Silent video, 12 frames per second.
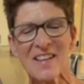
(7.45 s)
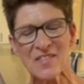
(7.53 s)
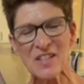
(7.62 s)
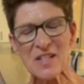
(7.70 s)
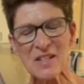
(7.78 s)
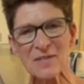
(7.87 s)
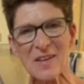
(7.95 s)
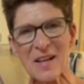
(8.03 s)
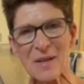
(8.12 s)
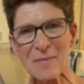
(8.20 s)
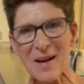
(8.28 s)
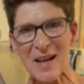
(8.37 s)
The year's
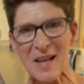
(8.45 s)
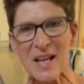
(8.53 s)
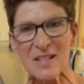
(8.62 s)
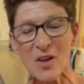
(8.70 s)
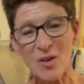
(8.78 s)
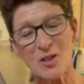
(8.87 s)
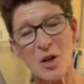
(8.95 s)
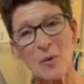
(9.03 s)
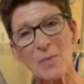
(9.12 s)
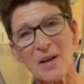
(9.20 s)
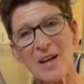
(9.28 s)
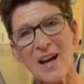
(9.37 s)
flying by, and
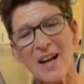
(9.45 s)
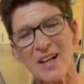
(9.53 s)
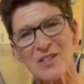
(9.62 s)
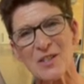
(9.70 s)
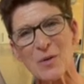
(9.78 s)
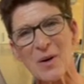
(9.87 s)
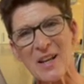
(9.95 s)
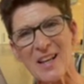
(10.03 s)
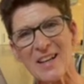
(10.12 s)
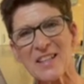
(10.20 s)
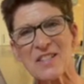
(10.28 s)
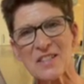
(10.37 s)
October I actually quite
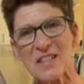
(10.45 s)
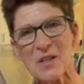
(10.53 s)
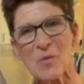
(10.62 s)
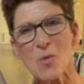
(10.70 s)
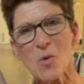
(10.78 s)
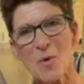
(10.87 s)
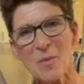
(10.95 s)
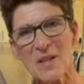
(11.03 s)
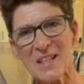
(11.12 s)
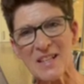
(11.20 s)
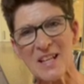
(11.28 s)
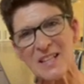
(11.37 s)
like. It's getting warmer,
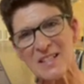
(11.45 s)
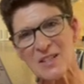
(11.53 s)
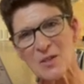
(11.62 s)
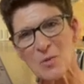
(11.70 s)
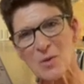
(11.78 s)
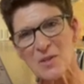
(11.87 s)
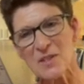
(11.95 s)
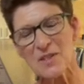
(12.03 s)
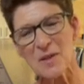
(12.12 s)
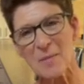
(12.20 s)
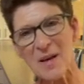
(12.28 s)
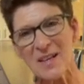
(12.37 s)
heading towards
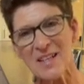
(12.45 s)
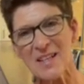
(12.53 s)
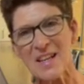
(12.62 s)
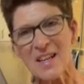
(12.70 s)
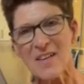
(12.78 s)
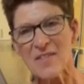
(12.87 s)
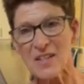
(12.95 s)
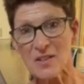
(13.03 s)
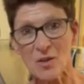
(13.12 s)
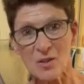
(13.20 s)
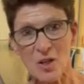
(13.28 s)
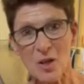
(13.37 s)
summer. There's
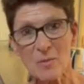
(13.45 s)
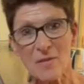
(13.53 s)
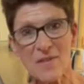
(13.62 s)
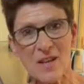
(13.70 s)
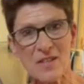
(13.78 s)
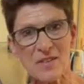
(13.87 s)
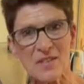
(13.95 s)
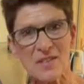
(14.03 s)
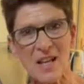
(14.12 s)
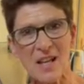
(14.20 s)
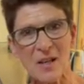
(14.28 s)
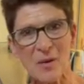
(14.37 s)
Oktoberfest, there's
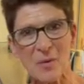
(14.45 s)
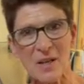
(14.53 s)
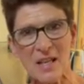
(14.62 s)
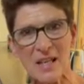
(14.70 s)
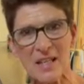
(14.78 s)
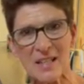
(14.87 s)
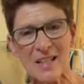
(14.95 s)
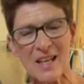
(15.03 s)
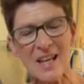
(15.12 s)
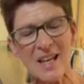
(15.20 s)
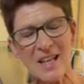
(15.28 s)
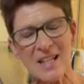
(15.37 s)
Halloween,
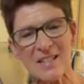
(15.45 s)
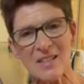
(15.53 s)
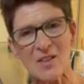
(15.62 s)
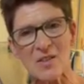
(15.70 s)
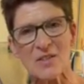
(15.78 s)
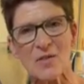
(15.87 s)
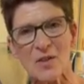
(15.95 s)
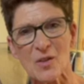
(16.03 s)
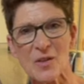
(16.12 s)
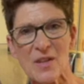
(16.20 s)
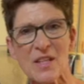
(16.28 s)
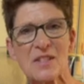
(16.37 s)
and lots of other
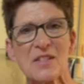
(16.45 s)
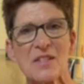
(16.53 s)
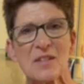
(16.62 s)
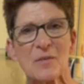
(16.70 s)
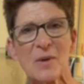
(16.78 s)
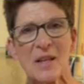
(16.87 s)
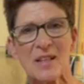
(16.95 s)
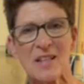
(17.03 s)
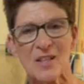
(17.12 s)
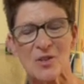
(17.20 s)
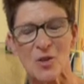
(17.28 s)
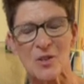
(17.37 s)
good things that we can
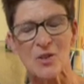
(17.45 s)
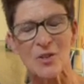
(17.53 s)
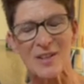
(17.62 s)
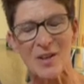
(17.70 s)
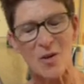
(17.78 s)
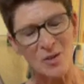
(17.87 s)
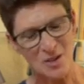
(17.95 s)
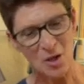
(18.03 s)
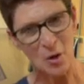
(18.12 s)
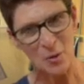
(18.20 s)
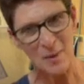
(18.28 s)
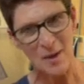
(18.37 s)
enjoy during
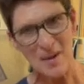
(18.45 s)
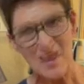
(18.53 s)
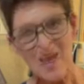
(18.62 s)
October.